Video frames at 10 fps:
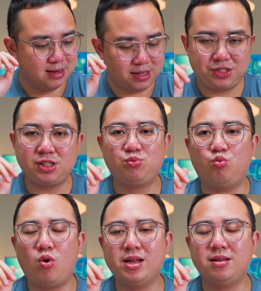there's just
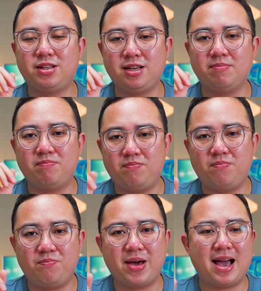one thing
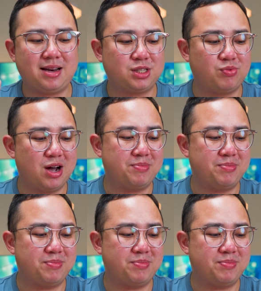bad as well,